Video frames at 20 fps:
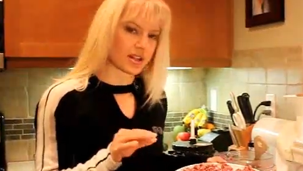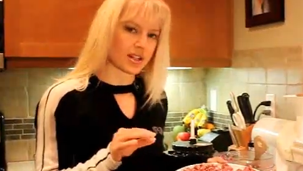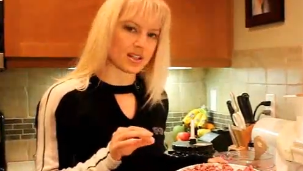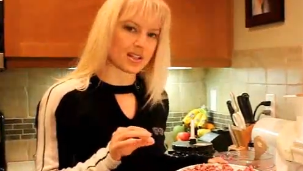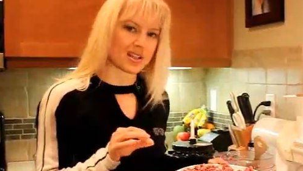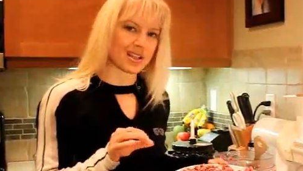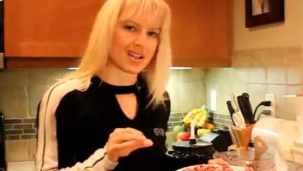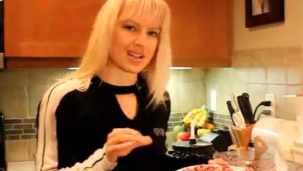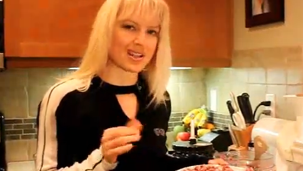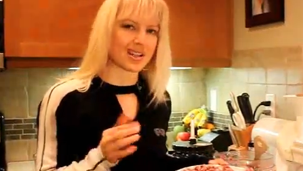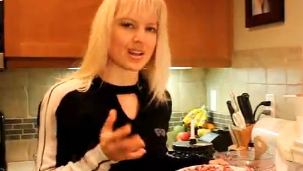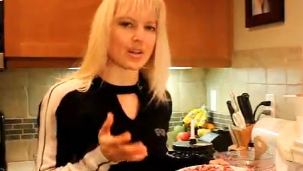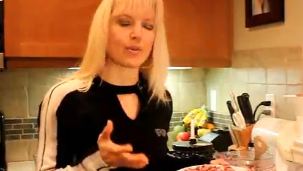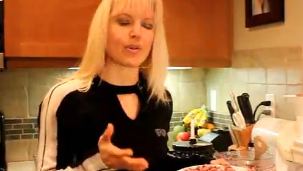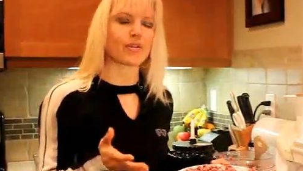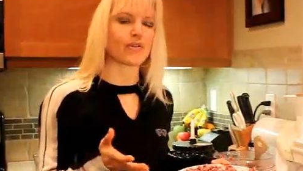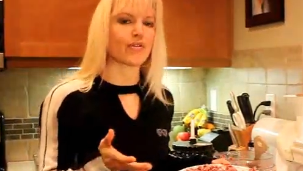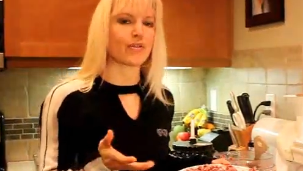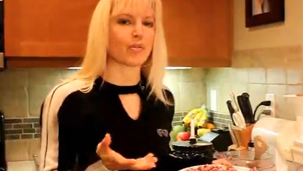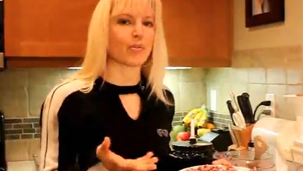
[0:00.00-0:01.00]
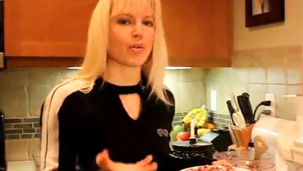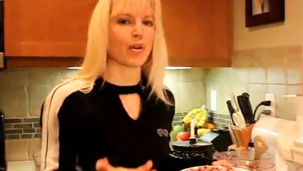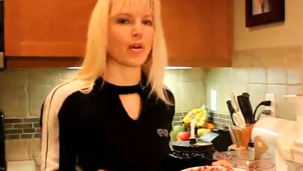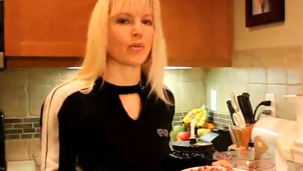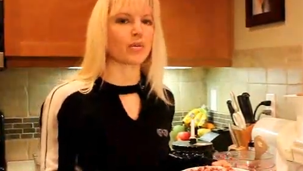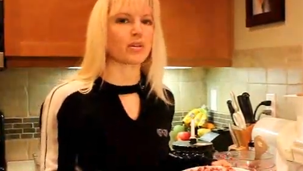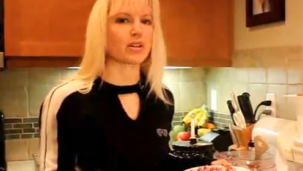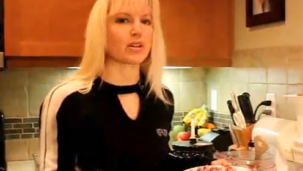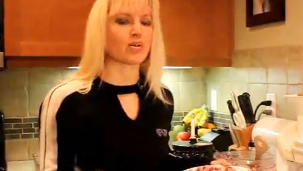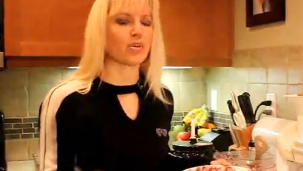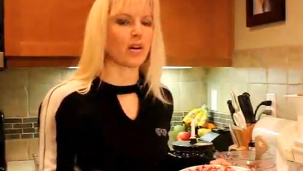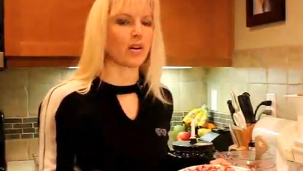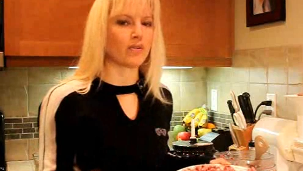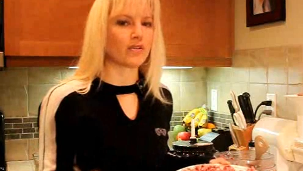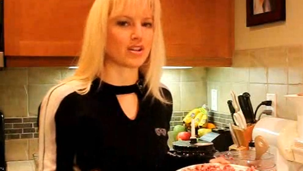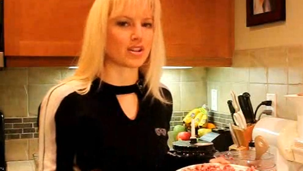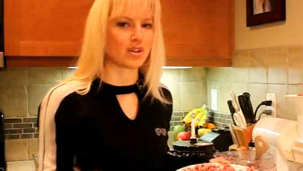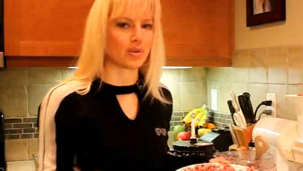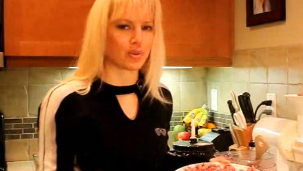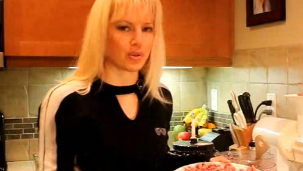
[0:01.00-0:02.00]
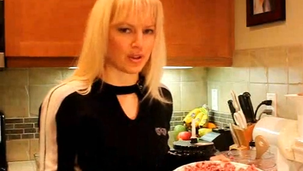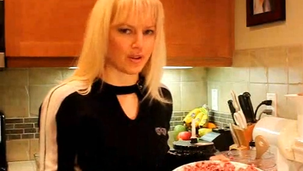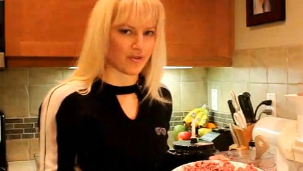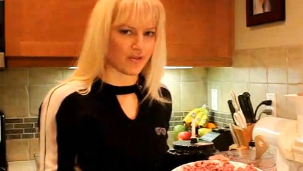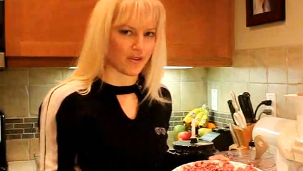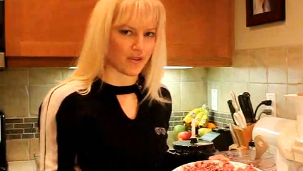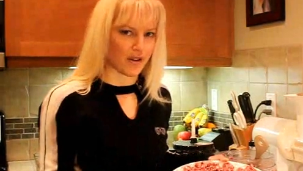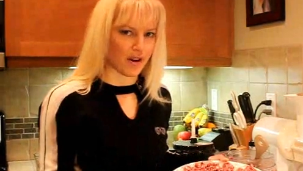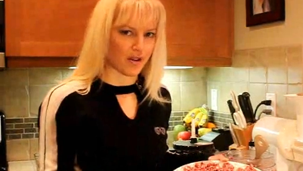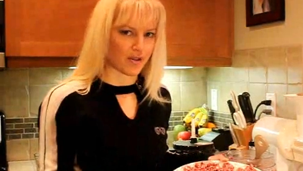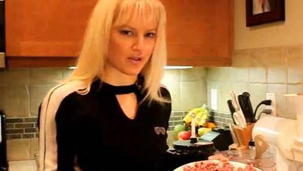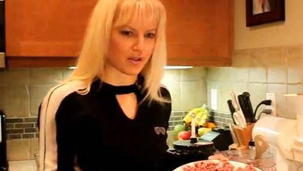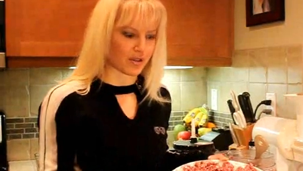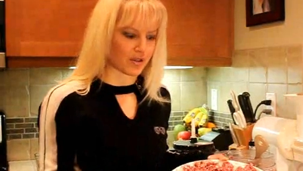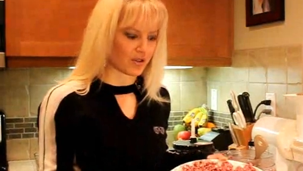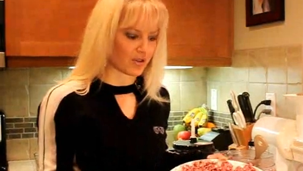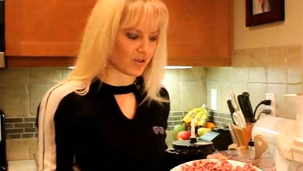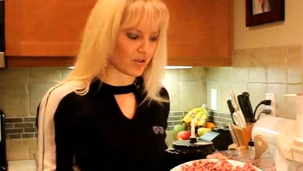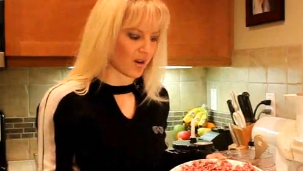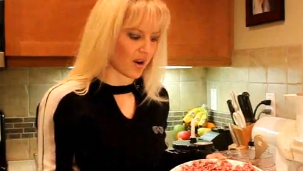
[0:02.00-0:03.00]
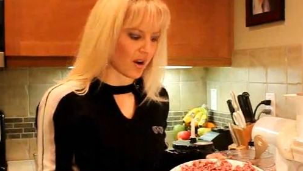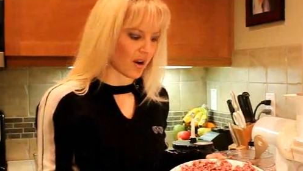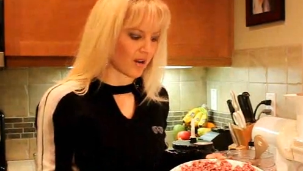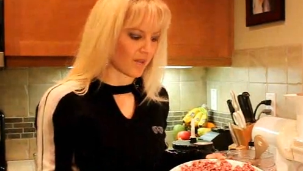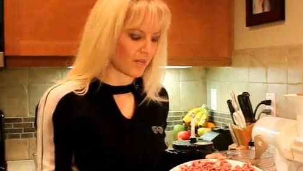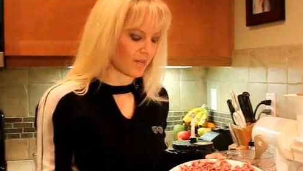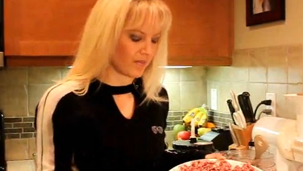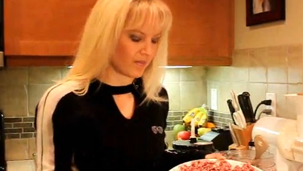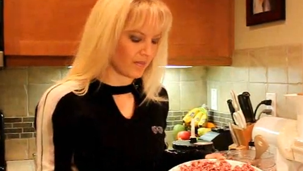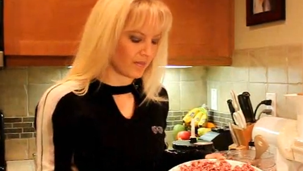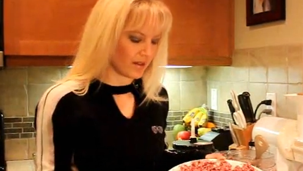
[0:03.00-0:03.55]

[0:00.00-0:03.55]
It can take anywhere from probably 12 to 24 hours to dry.